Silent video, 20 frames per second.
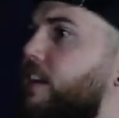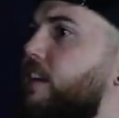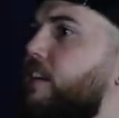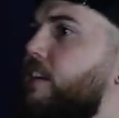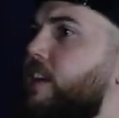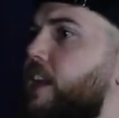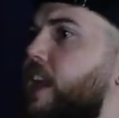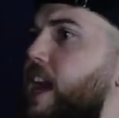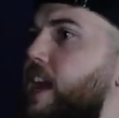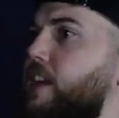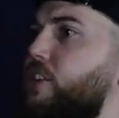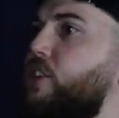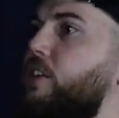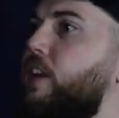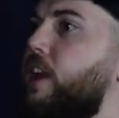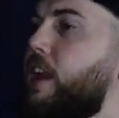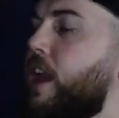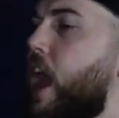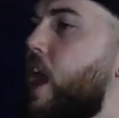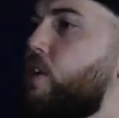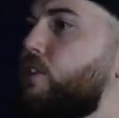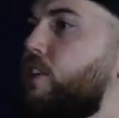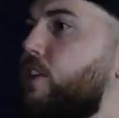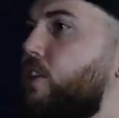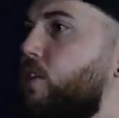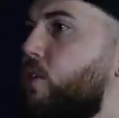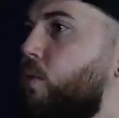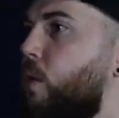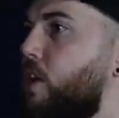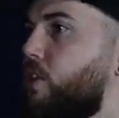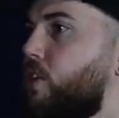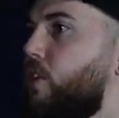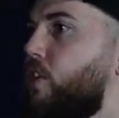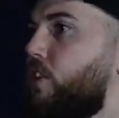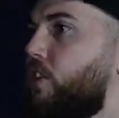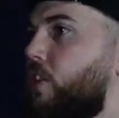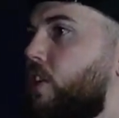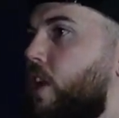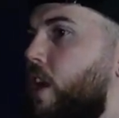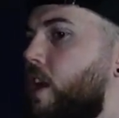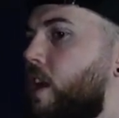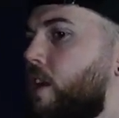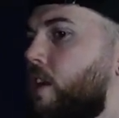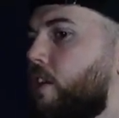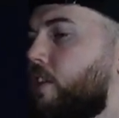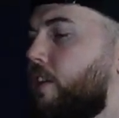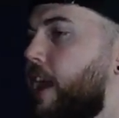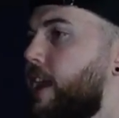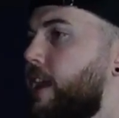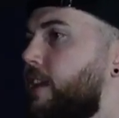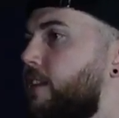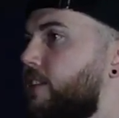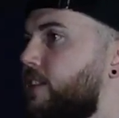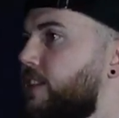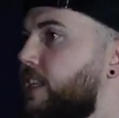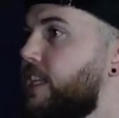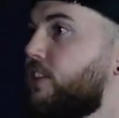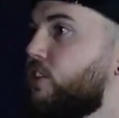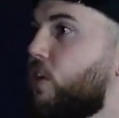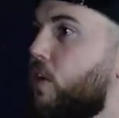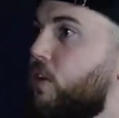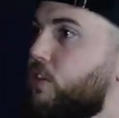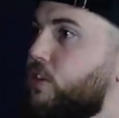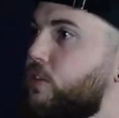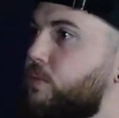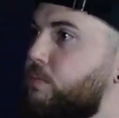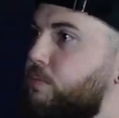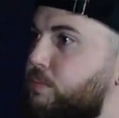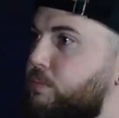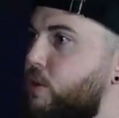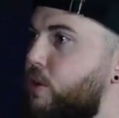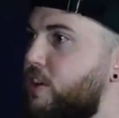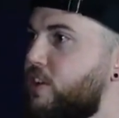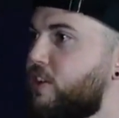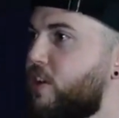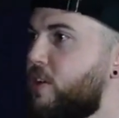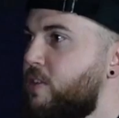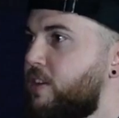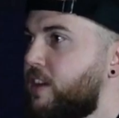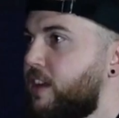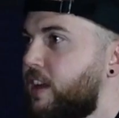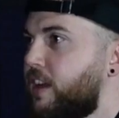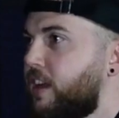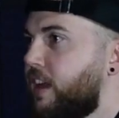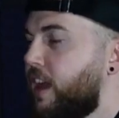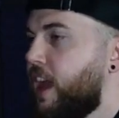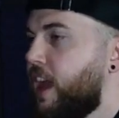that. Like, can I ask you like, how do you work out your clients' detox protocol?